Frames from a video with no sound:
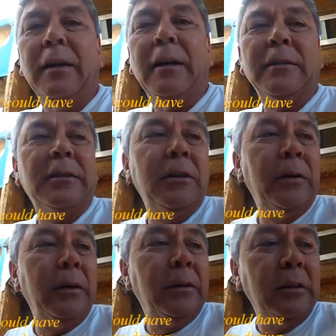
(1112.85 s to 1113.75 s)
That's a
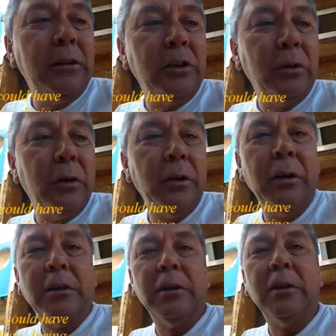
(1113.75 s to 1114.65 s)
serious issue
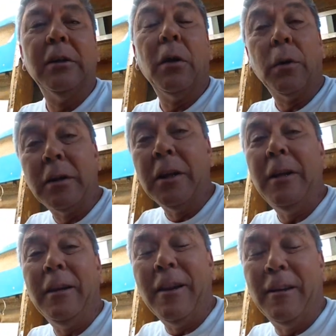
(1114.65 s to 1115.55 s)
that we're
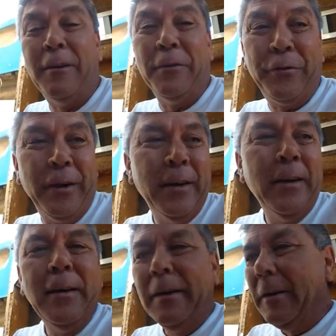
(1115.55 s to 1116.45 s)
taking care of.
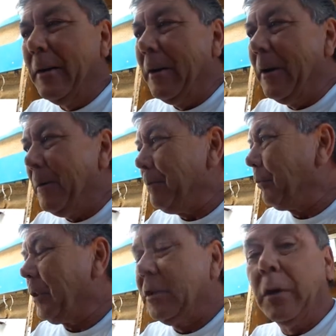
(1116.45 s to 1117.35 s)
All right.
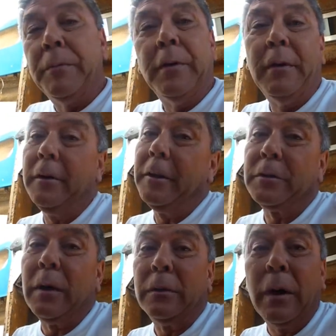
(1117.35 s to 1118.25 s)
So yeah,
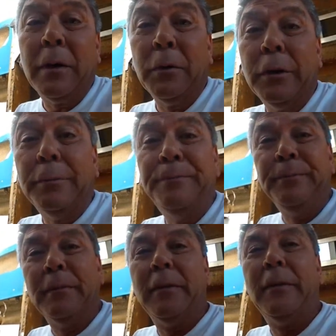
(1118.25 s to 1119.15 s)
that's rotten wood.
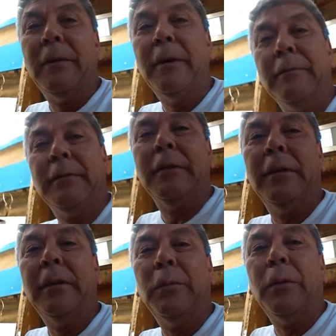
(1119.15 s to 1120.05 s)
All right.
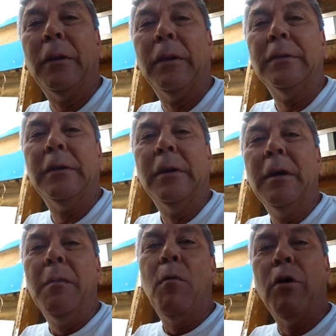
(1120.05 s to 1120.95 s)
And we'll
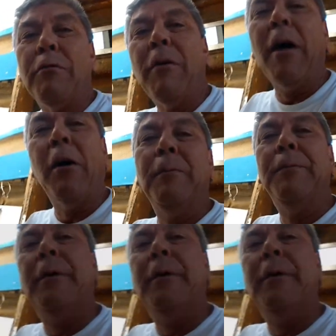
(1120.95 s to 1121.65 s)
more to follow.